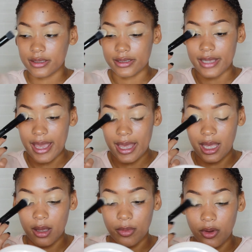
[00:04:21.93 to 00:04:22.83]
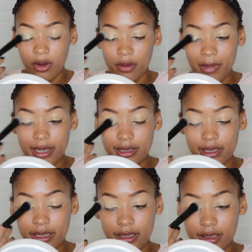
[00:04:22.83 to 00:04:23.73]
dab on my
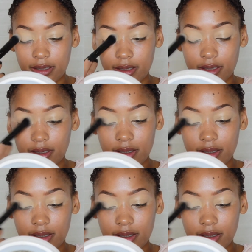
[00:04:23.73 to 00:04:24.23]
lid